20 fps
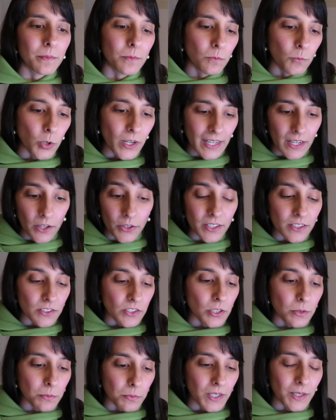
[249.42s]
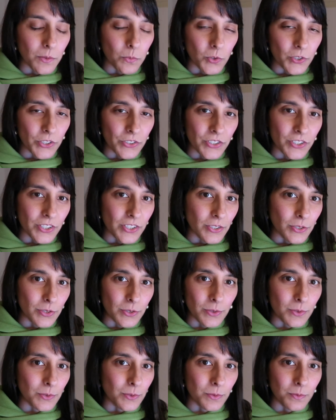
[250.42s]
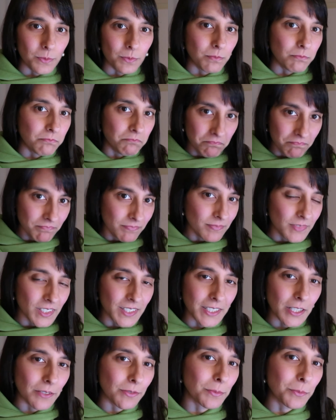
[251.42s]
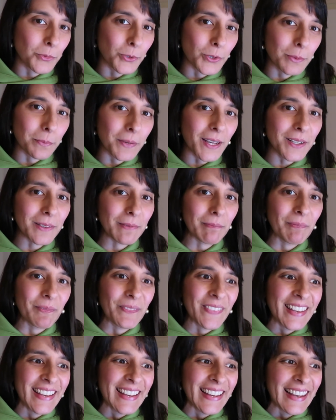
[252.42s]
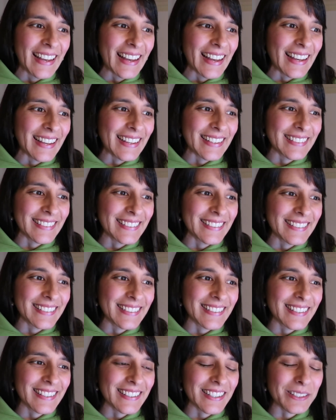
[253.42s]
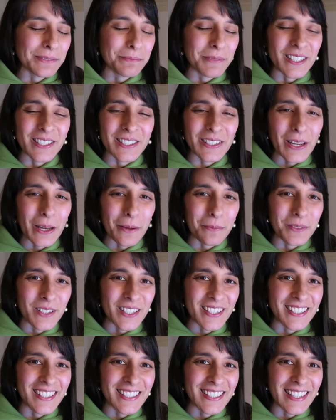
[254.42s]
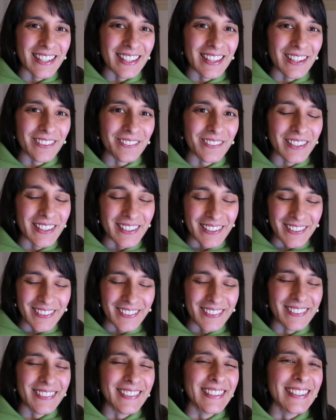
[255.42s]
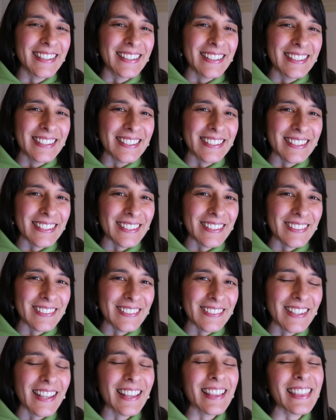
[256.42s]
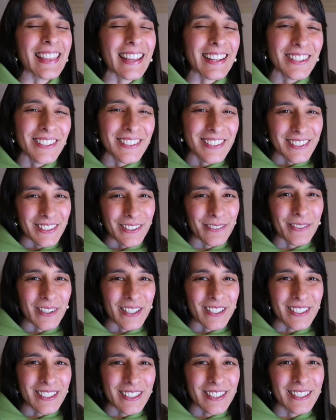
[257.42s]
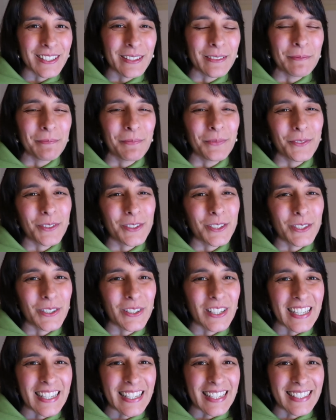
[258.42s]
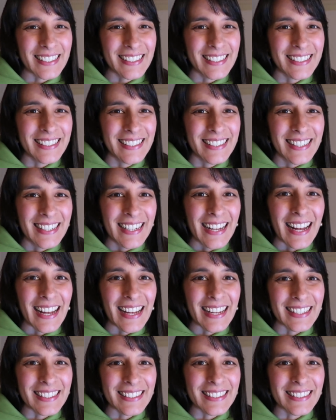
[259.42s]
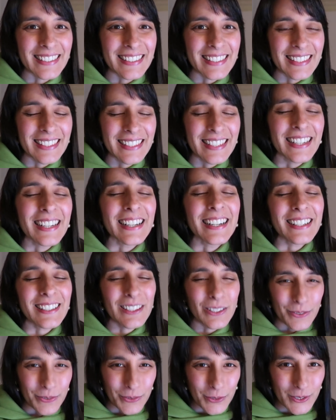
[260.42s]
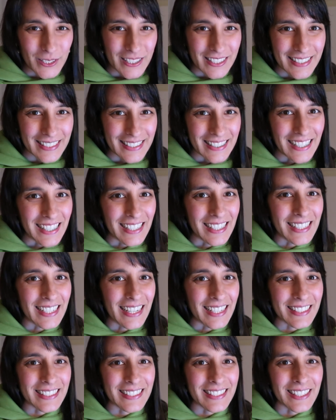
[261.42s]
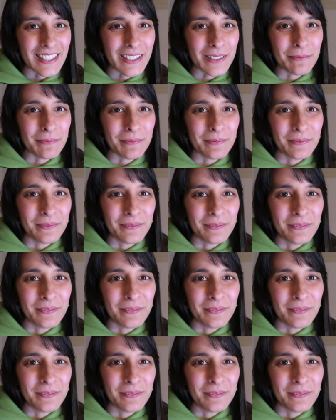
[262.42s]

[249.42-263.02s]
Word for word: what areas you might want to discover more about. And I'd be so happy to share that with you. So thank you so much for tuning in, and I look forward to seeing you next time.